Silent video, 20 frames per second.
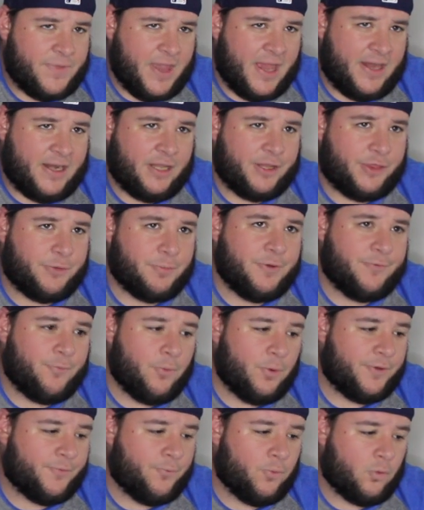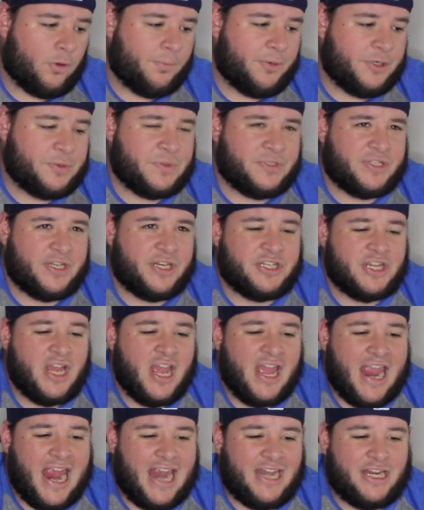had a 344 on base percentage,
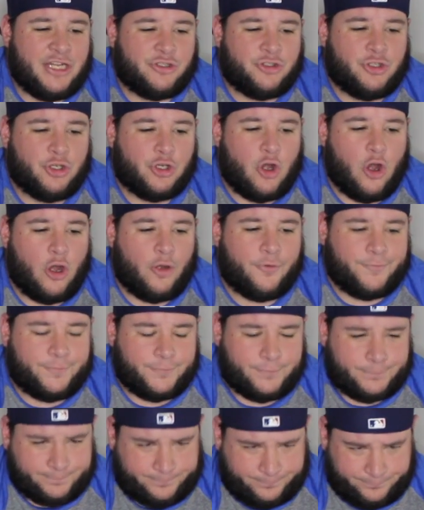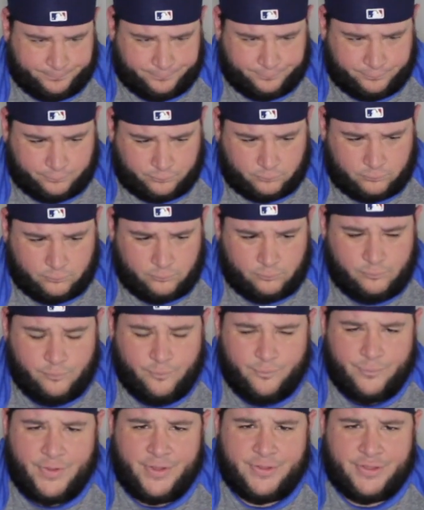and he took off
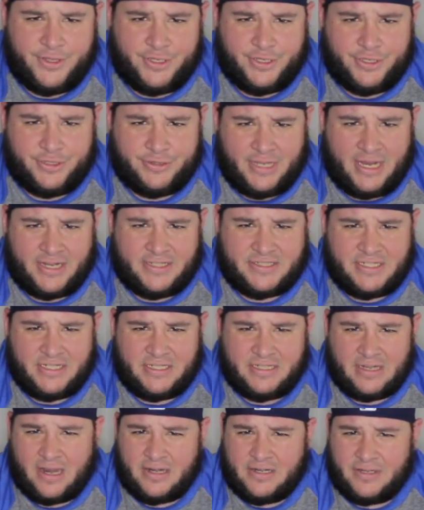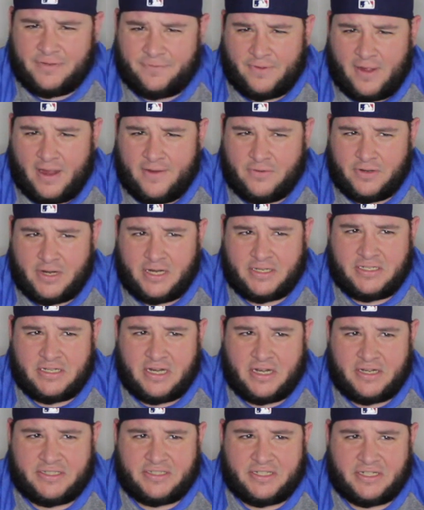the 1995 or
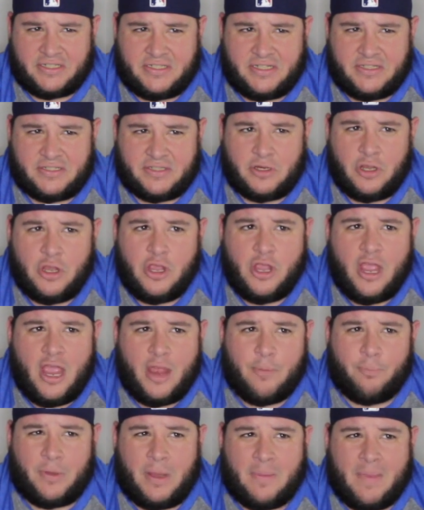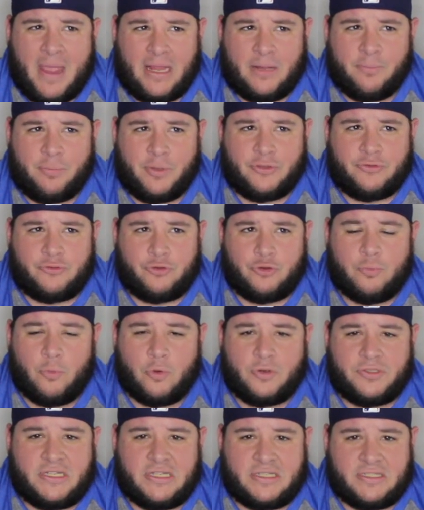1996 season and came back and played two
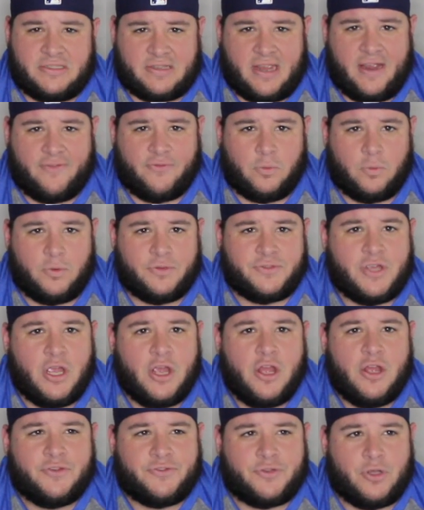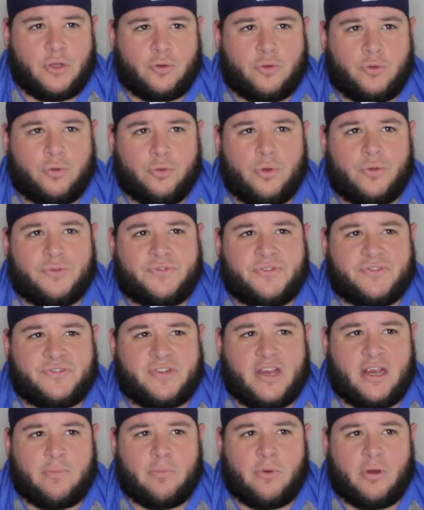more seasons afterwards. So kudos to
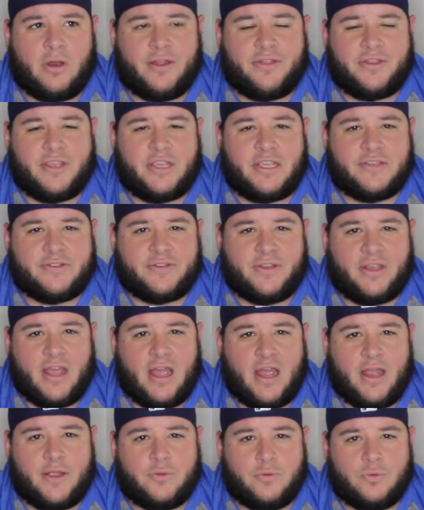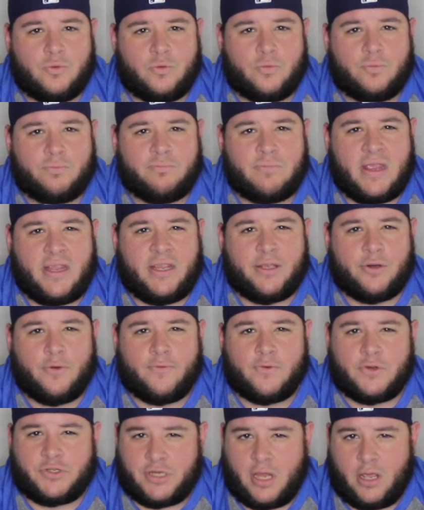Sandberg. I think he's a guy who may get
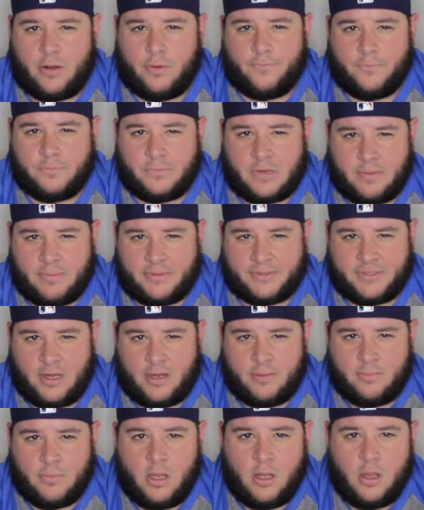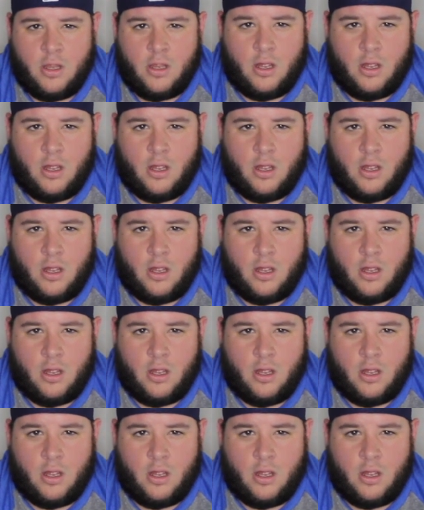overshadowed from time to time